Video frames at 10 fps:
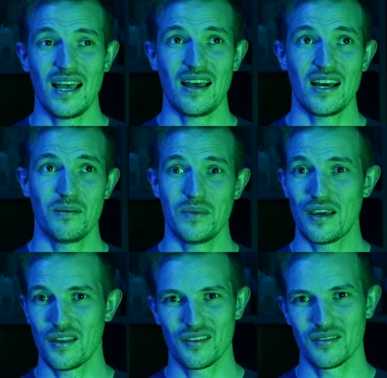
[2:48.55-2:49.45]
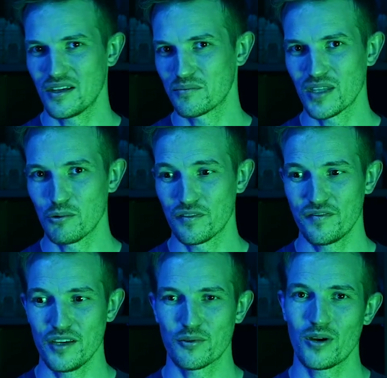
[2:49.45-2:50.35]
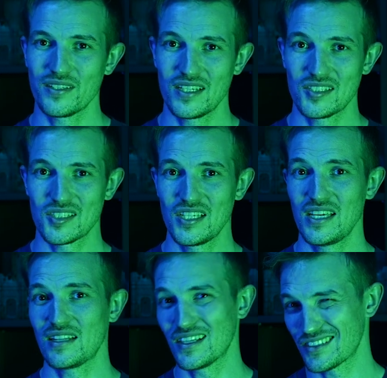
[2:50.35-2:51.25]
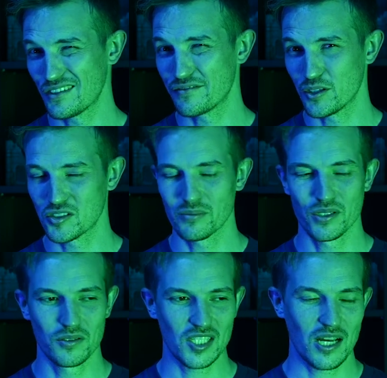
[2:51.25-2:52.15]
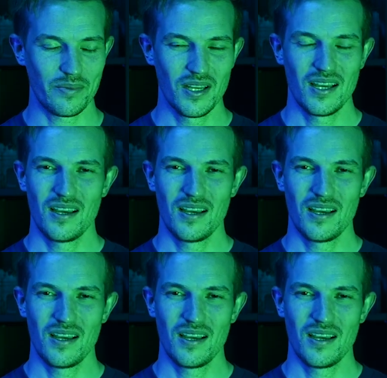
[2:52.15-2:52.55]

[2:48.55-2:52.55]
I think that they would fit quite nicely. I'd like to convert some of those up.